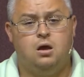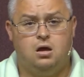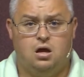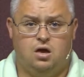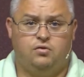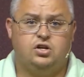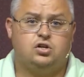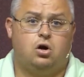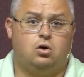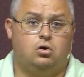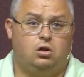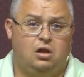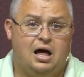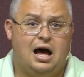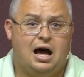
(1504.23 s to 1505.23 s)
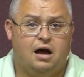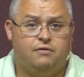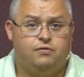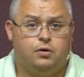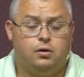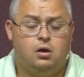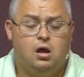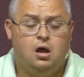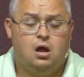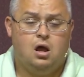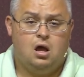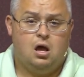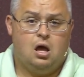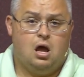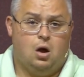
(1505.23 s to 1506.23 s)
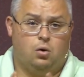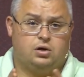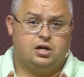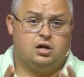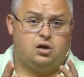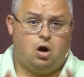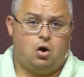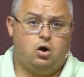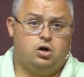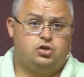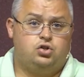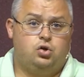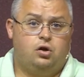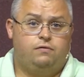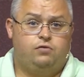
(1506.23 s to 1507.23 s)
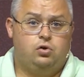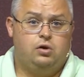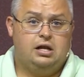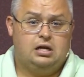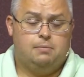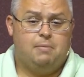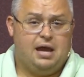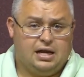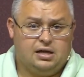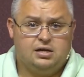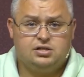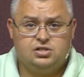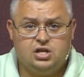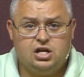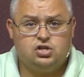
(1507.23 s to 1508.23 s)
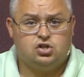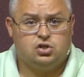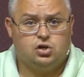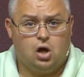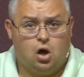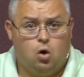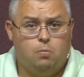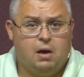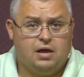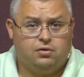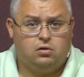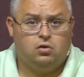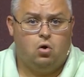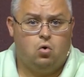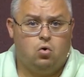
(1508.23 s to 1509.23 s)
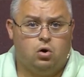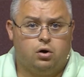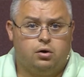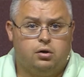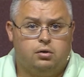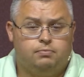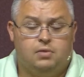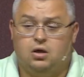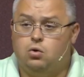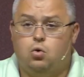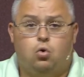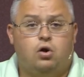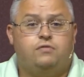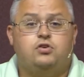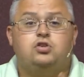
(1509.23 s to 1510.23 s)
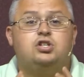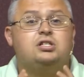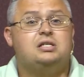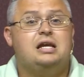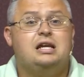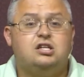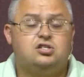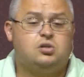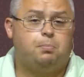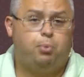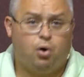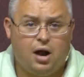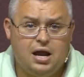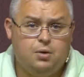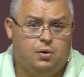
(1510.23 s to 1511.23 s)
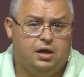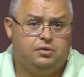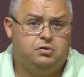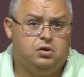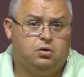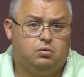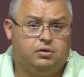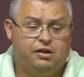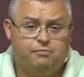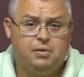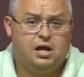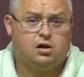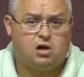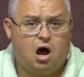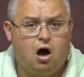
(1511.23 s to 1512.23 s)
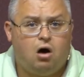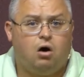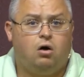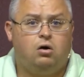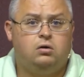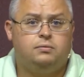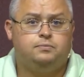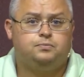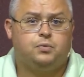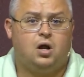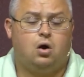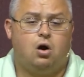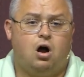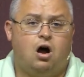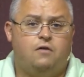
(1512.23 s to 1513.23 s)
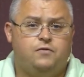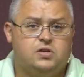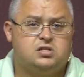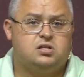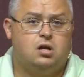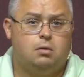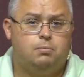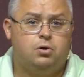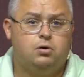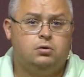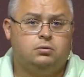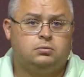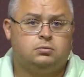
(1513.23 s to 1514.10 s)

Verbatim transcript: of eternal life. And I want to encourage you, if you need to make a decision to obey the Lord, or if you just need us to pray with you, give me a call. Our office number